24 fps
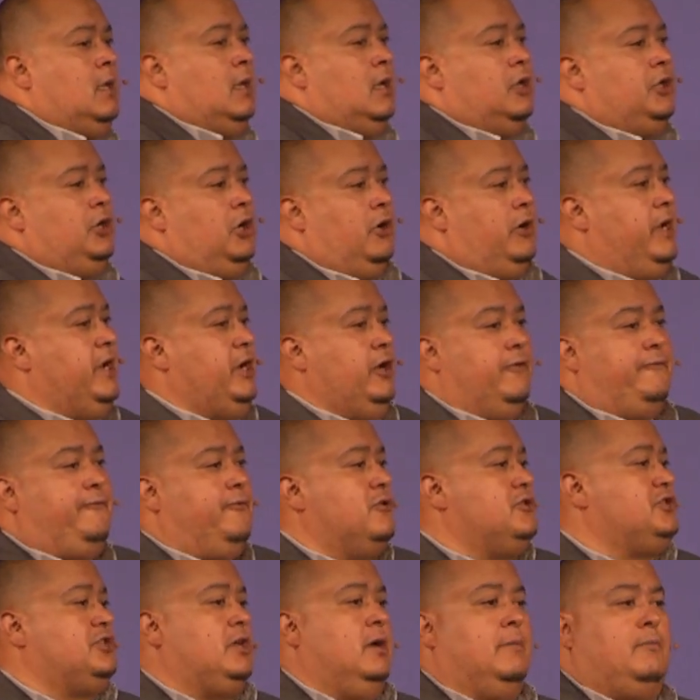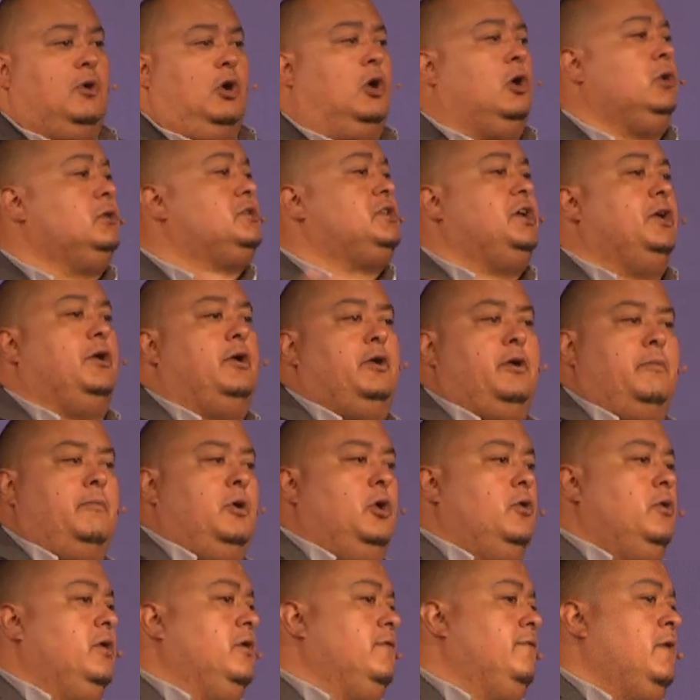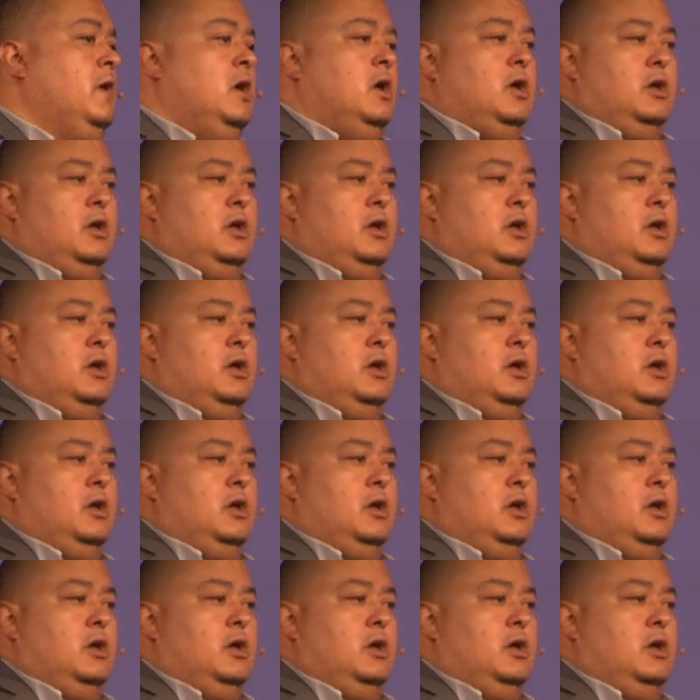you're here for some ulterior motive,